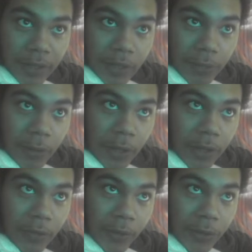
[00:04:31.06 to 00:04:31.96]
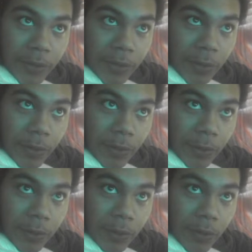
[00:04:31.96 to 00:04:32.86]
upon with this article,
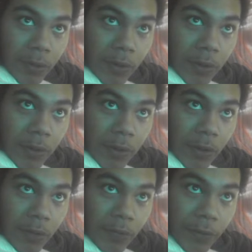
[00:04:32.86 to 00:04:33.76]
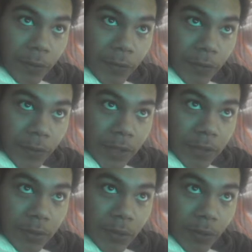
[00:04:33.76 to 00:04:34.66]
so feel free
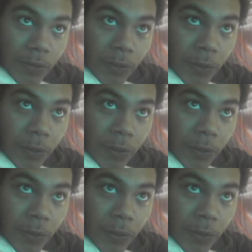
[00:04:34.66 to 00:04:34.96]
to look for it